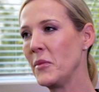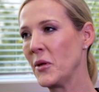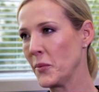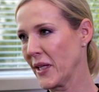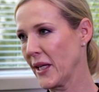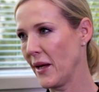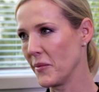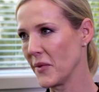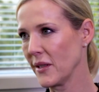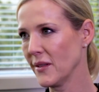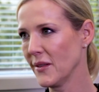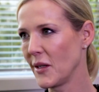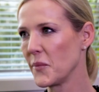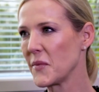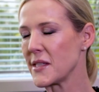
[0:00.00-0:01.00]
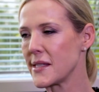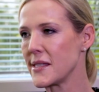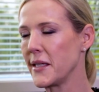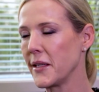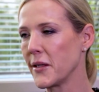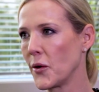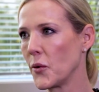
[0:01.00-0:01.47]
Aimee McCammon. I'm the
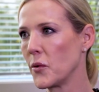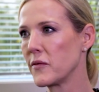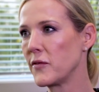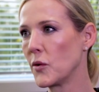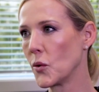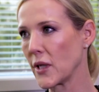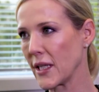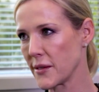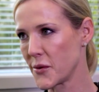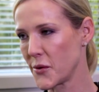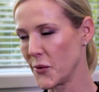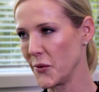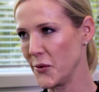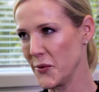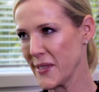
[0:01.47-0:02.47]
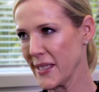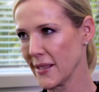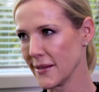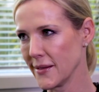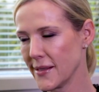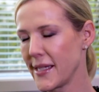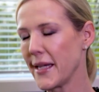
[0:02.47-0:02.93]
CEO of Augusto New
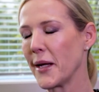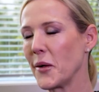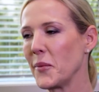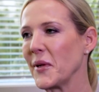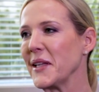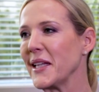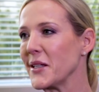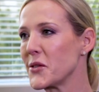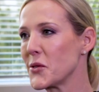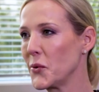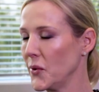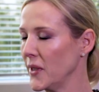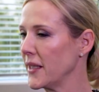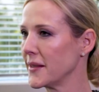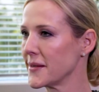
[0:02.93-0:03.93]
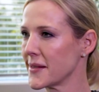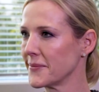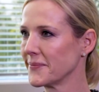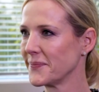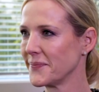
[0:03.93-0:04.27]
Zealand and I've been there 2 years.